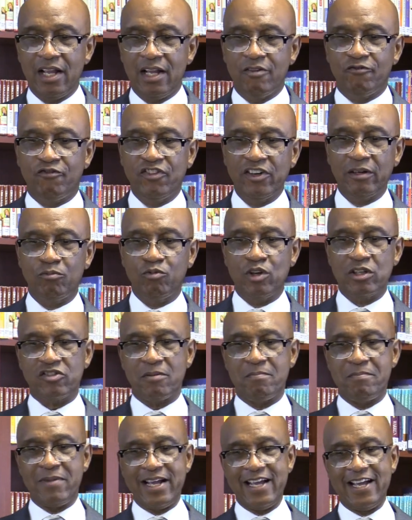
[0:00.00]
Philip was a
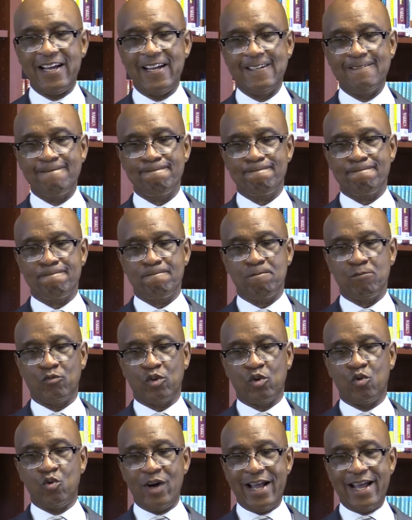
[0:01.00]
man
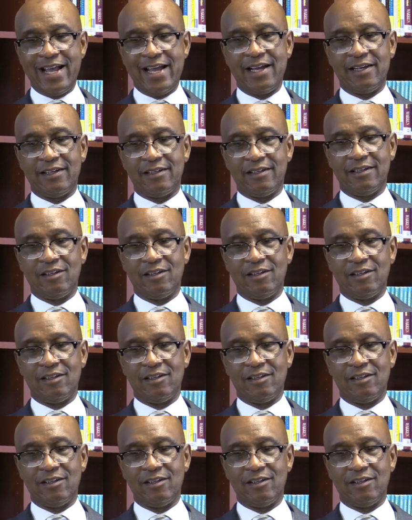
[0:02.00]
who had